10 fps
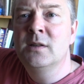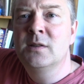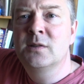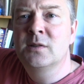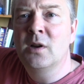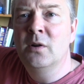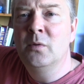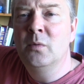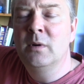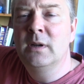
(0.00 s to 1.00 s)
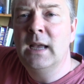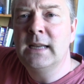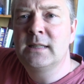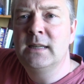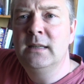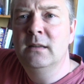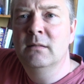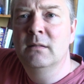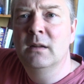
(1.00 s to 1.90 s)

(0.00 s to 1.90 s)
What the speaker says: So getting